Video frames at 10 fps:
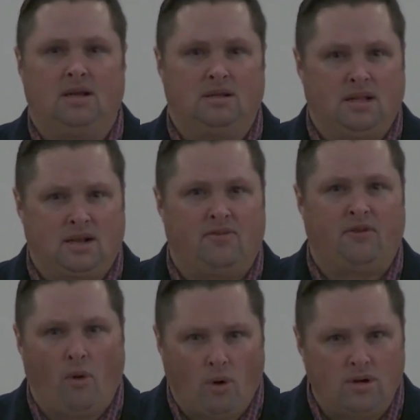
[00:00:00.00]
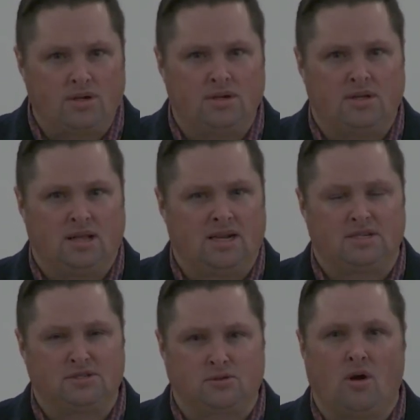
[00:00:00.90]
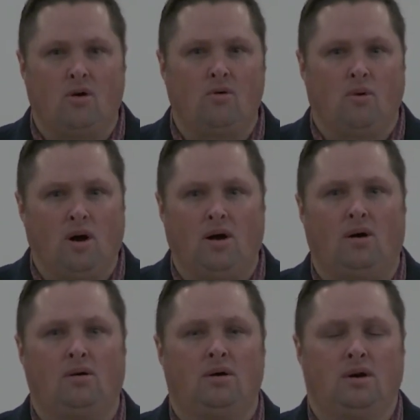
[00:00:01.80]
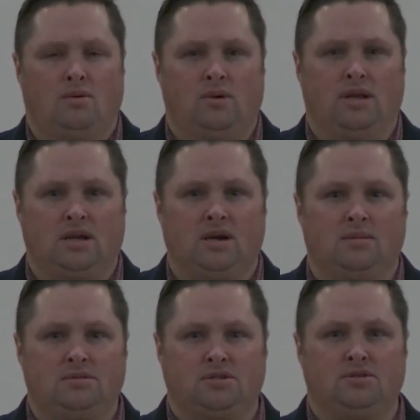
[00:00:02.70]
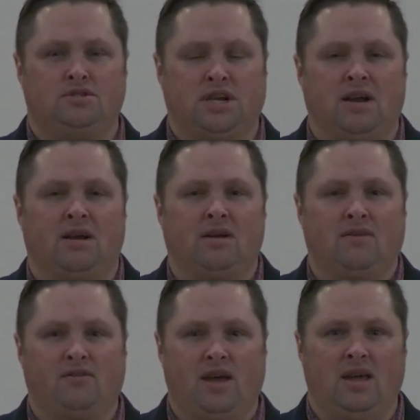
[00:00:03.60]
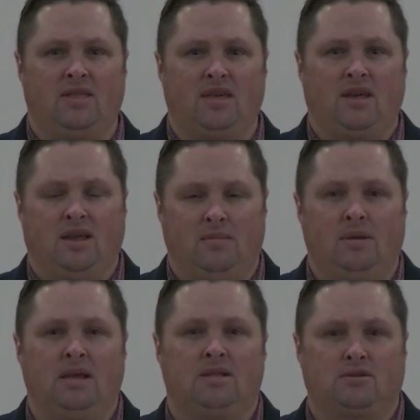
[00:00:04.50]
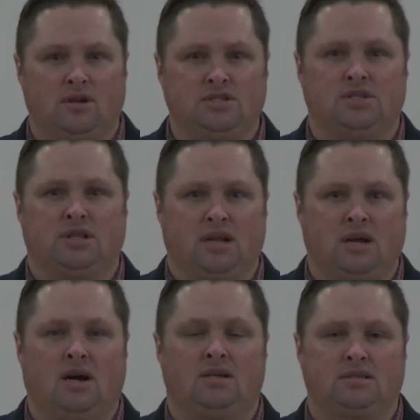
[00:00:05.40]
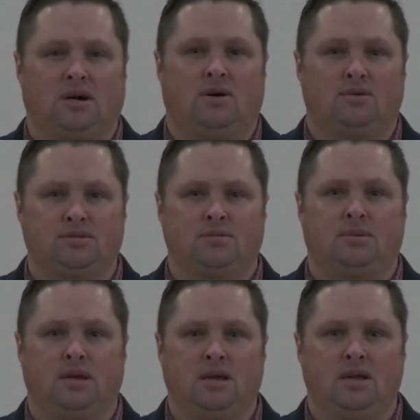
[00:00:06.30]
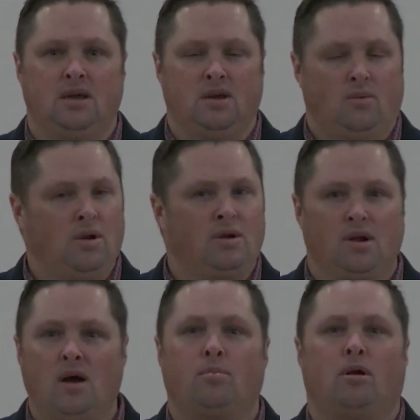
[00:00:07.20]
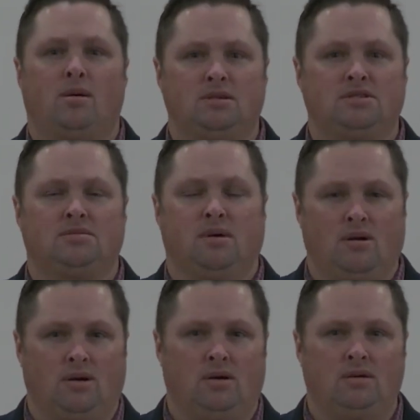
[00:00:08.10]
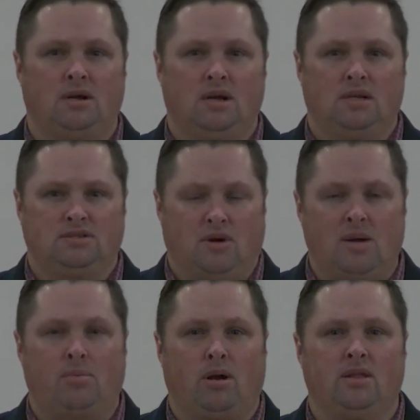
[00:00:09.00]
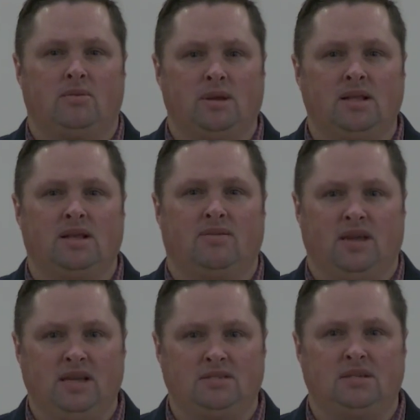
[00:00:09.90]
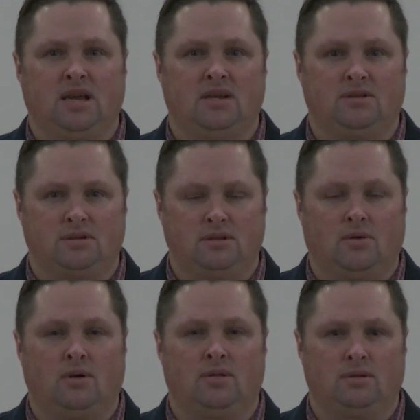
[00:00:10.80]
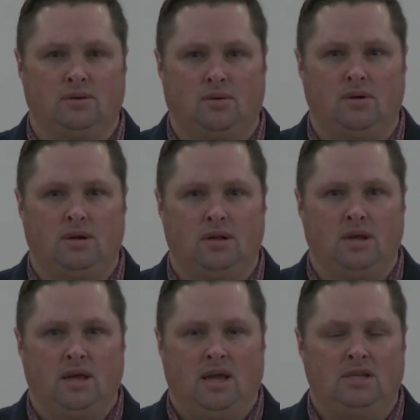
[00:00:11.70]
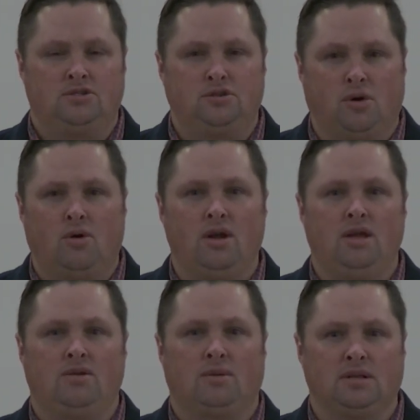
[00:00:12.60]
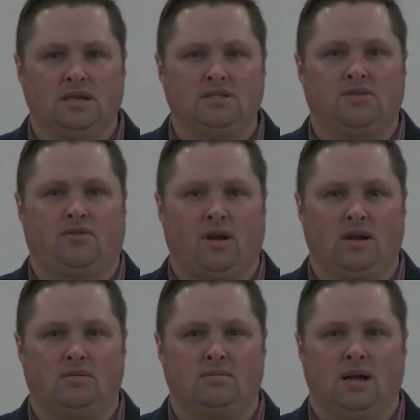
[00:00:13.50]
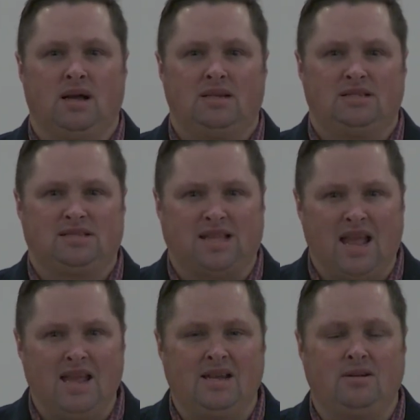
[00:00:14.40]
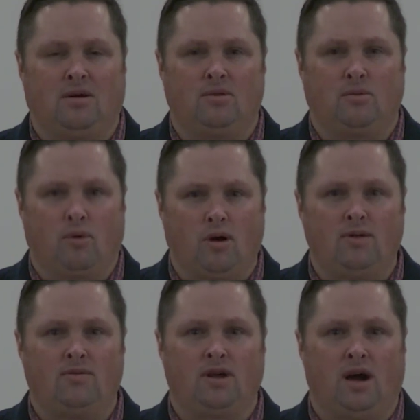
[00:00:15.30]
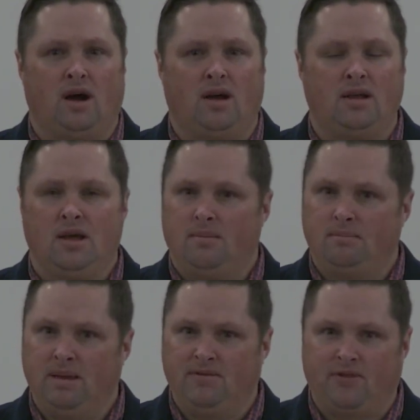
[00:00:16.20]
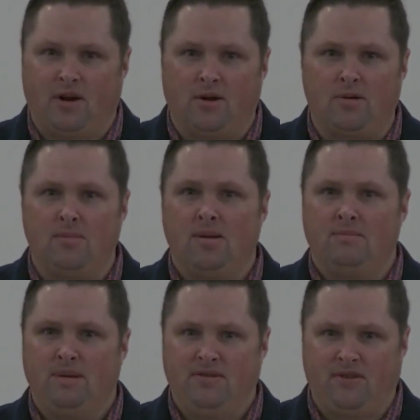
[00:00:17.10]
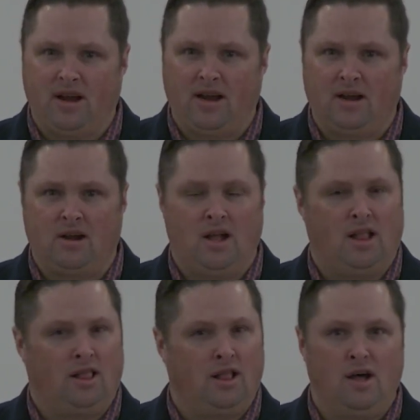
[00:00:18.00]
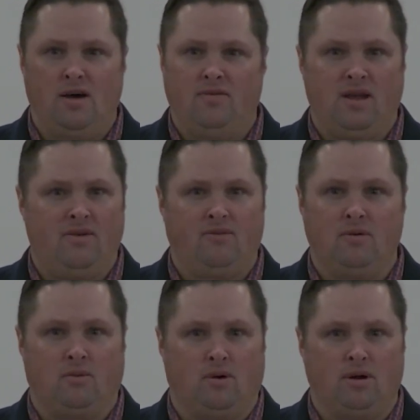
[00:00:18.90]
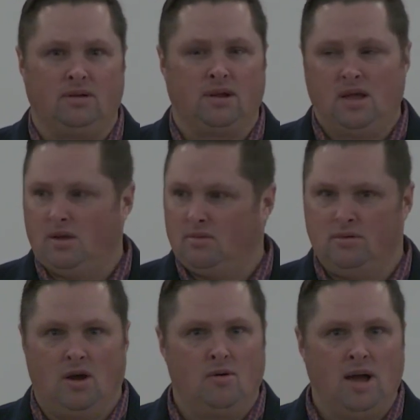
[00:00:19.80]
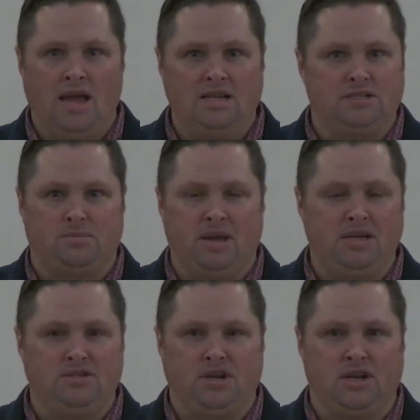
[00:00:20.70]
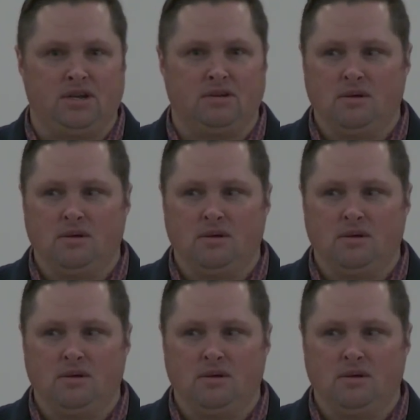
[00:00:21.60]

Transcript: like a fort, like a strong wall when it comes to sharing our faith and being the Christian that God has called us to be. We are not promised tomorrow, so I pray that we live each day to the glory of the Lord. Enjoy your religious freedom. Stand on the Word of God. Be firm, be fair, love everyone, no hate speech here.